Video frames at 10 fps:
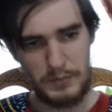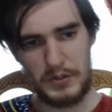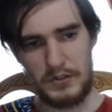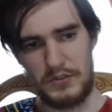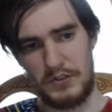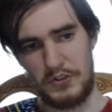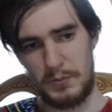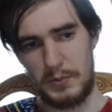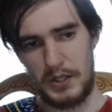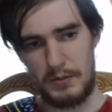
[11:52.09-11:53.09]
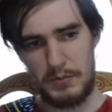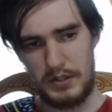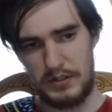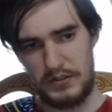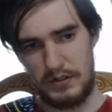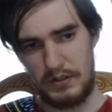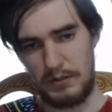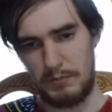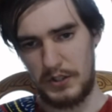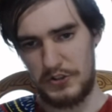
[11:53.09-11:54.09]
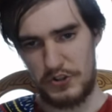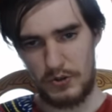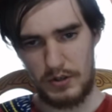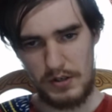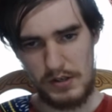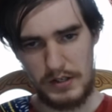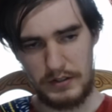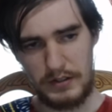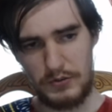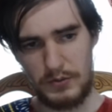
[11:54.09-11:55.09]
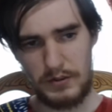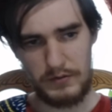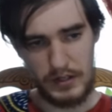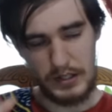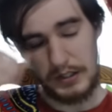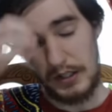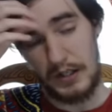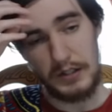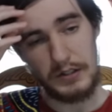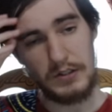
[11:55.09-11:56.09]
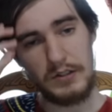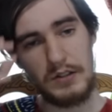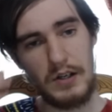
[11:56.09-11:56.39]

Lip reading: It's a spear, but it's much shorter, and these were very good